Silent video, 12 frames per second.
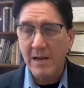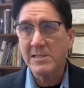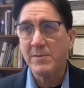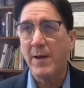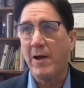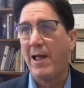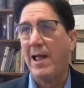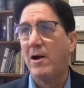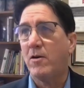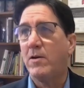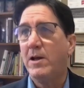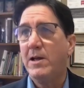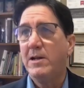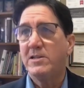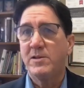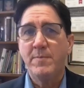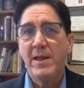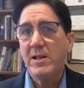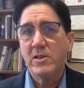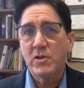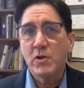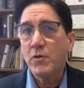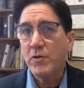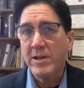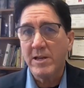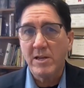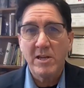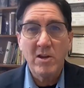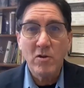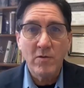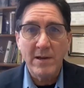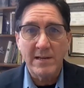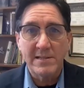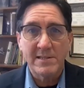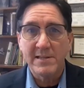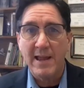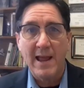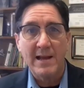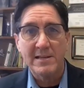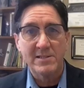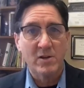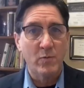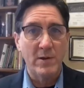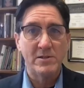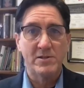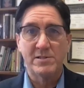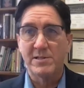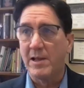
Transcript: talks about how to make learning curious and to ask questions